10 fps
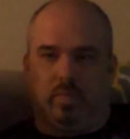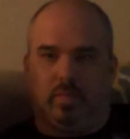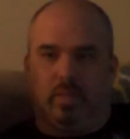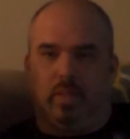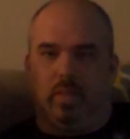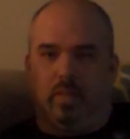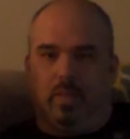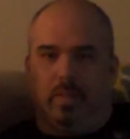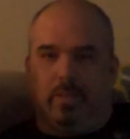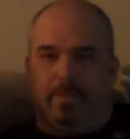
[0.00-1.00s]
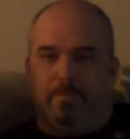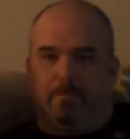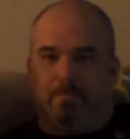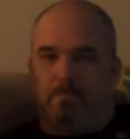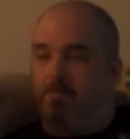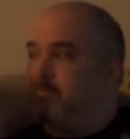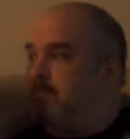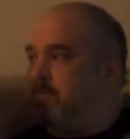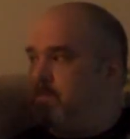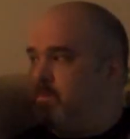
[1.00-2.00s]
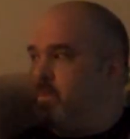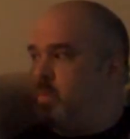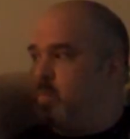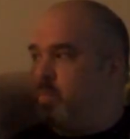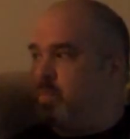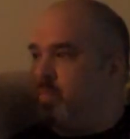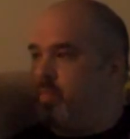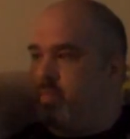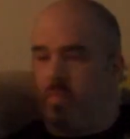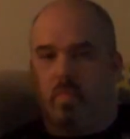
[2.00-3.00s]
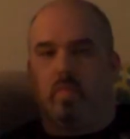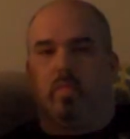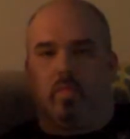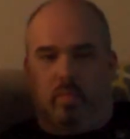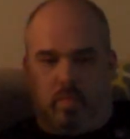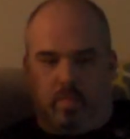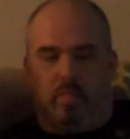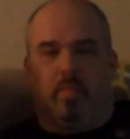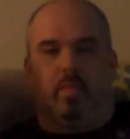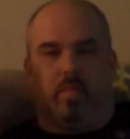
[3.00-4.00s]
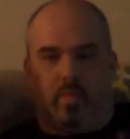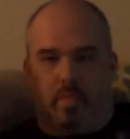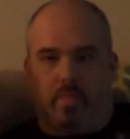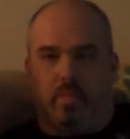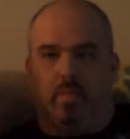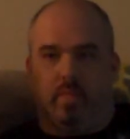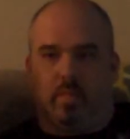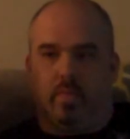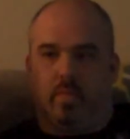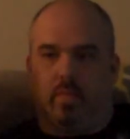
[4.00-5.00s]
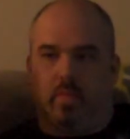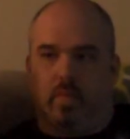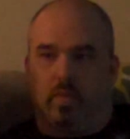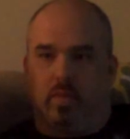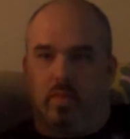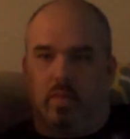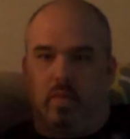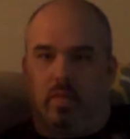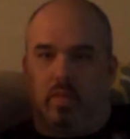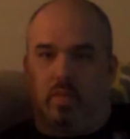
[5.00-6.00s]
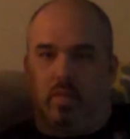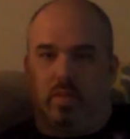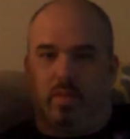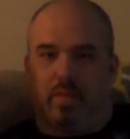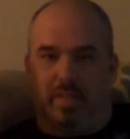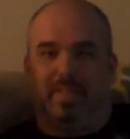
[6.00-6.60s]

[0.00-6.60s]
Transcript: The person shown says nothing.